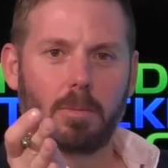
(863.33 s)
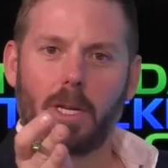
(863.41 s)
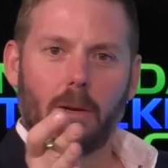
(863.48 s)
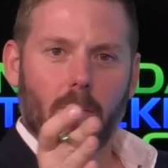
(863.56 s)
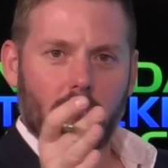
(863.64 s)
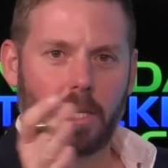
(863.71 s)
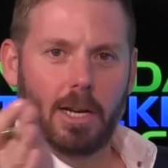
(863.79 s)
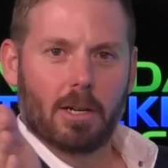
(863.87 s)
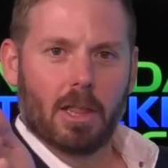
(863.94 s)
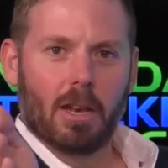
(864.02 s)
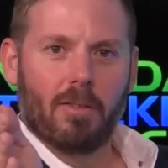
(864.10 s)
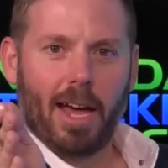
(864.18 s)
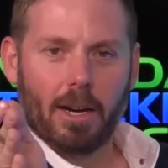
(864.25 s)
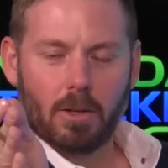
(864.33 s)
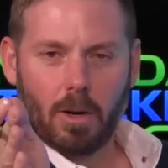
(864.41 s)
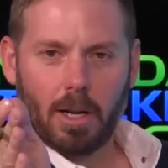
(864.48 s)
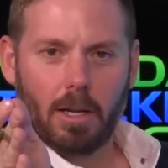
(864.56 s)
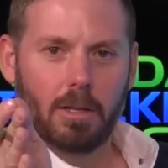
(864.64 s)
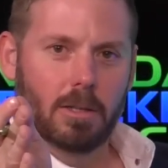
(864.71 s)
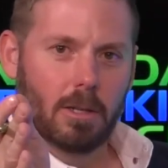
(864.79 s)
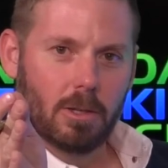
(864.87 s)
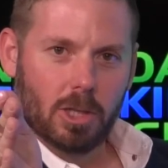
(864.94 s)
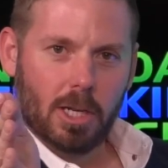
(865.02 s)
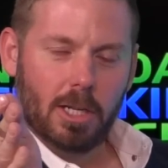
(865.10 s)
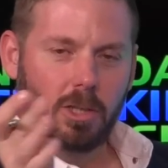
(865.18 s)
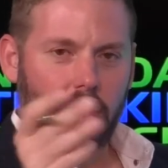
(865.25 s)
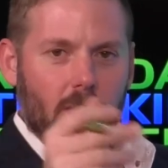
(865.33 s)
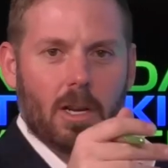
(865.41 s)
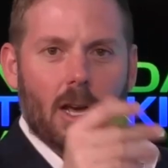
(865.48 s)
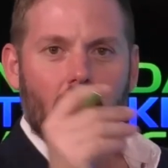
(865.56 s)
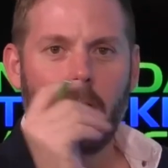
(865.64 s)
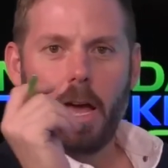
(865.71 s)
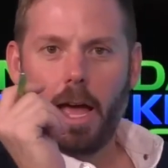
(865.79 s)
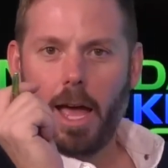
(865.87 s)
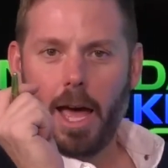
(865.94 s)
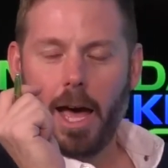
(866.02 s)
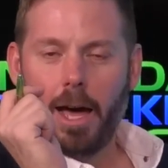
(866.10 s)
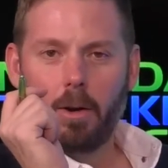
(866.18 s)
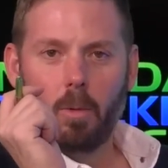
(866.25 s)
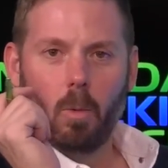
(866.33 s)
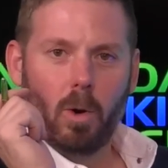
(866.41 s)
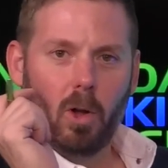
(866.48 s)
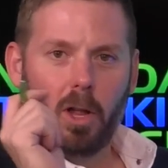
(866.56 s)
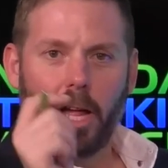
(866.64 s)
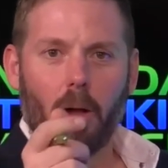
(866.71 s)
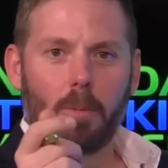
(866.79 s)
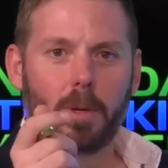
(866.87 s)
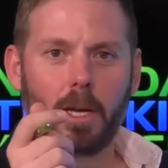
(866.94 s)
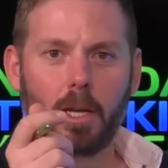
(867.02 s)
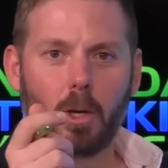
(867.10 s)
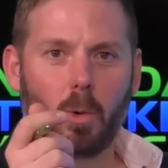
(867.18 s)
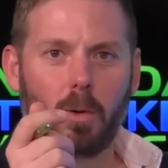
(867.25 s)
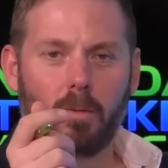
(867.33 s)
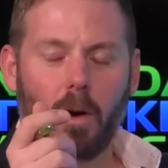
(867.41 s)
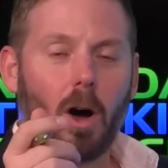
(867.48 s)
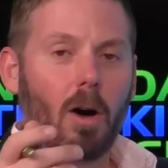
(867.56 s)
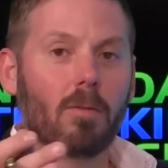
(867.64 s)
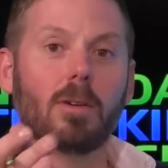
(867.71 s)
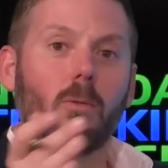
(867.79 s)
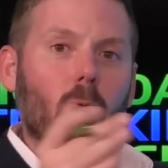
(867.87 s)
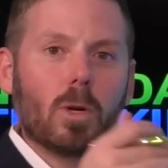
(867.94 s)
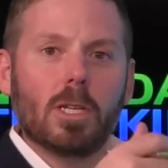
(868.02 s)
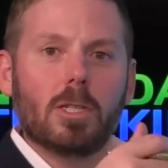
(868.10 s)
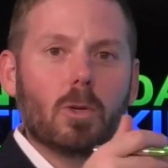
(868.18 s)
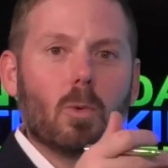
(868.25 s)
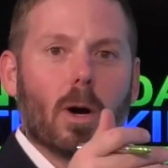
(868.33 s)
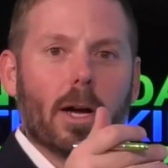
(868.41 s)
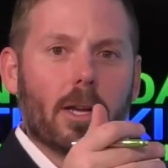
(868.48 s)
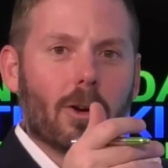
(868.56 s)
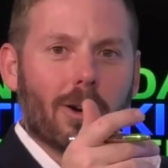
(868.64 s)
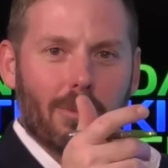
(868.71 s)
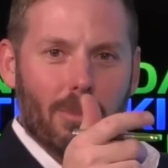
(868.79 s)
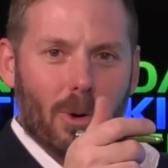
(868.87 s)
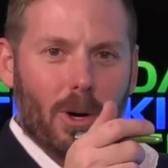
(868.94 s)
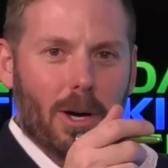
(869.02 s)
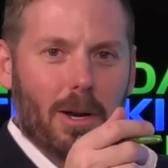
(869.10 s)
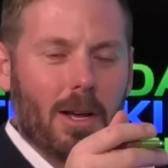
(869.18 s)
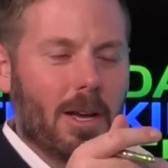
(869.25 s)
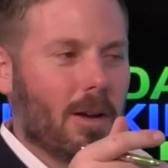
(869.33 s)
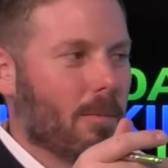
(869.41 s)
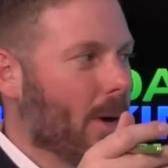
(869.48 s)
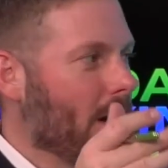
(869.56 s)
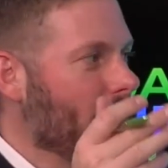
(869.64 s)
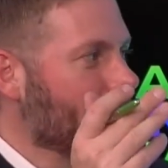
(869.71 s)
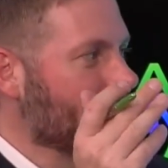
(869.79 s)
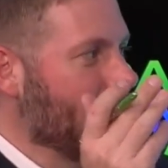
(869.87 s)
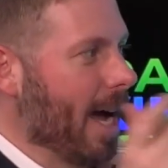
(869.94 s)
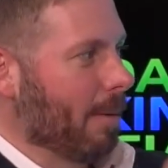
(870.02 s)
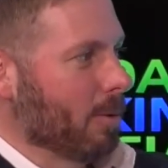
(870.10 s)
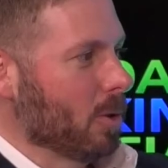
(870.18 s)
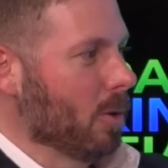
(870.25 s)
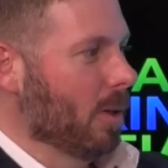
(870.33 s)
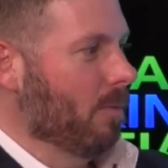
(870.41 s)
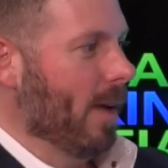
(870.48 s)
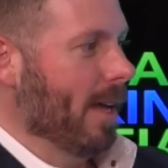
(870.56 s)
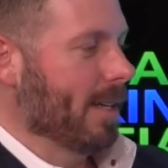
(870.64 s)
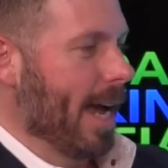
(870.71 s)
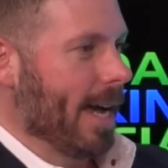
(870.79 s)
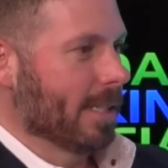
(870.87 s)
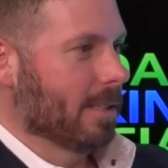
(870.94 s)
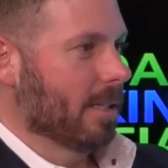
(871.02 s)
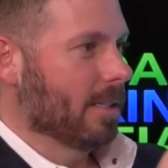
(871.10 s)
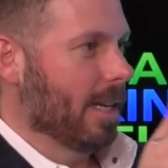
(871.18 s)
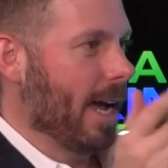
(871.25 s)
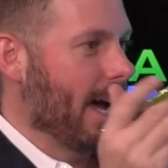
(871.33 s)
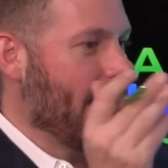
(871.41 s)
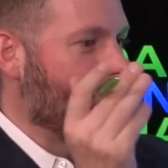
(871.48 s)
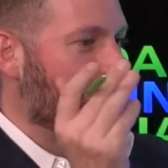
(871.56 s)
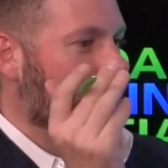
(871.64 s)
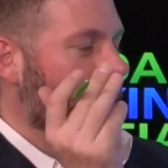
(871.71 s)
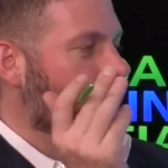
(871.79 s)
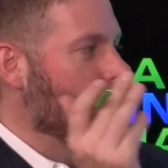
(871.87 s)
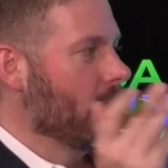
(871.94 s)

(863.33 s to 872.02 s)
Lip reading: me, reach out to the Nevada Trucking Association, and we'll help get you involved. And we do want your input, but it is absolutely fantastic to have